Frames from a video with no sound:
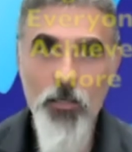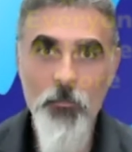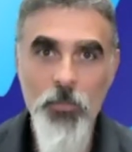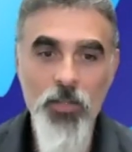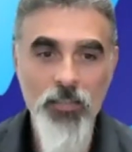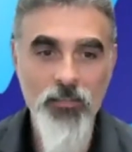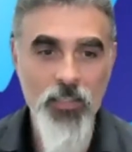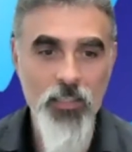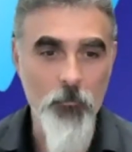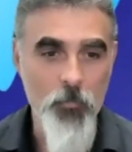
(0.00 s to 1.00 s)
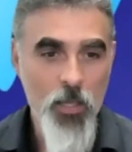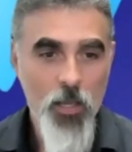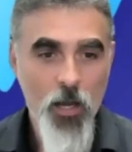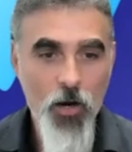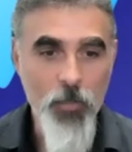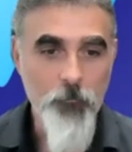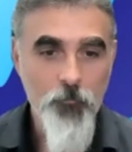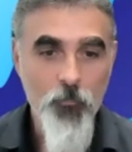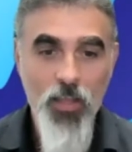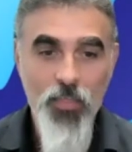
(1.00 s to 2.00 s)
to build that team. All right.
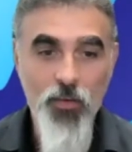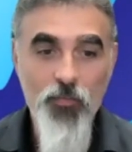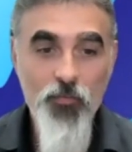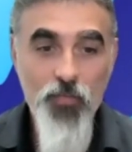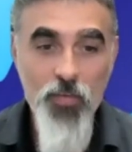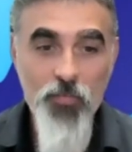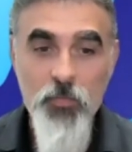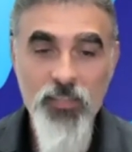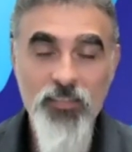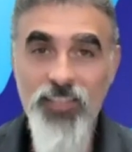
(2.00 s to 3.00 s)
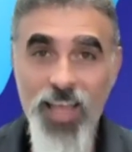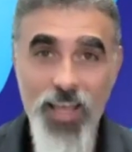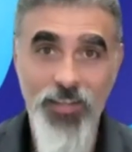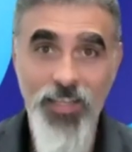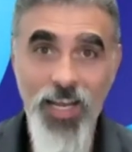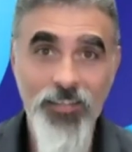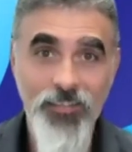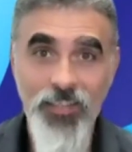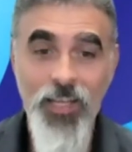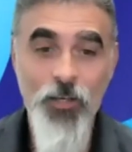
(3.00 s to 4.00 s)
The fifth mistake that I
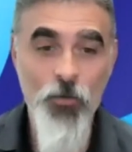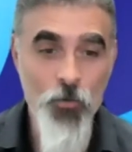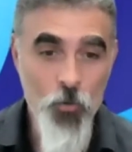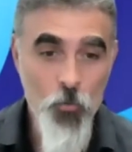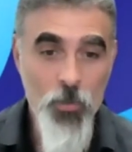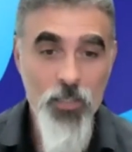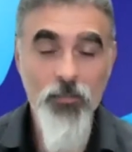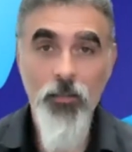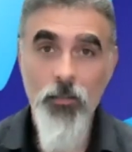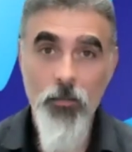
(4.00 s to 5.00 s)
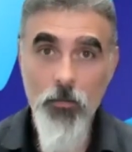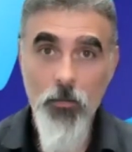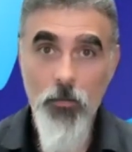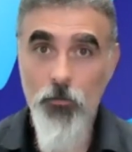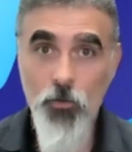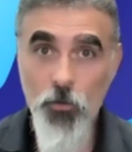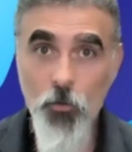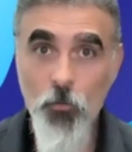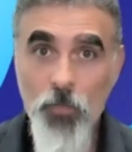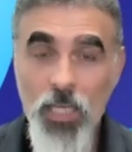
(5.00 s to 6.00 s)
see that newbies
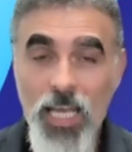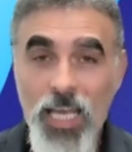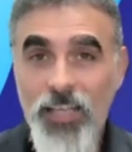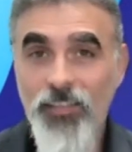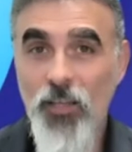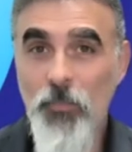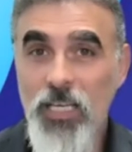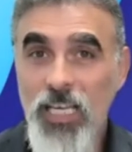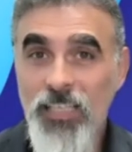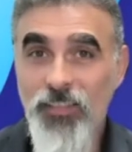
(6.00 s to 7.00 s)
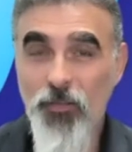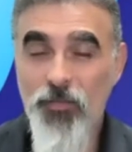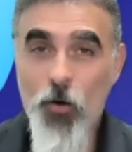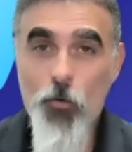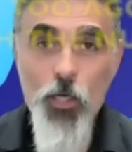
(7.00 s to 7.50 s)
do is they're very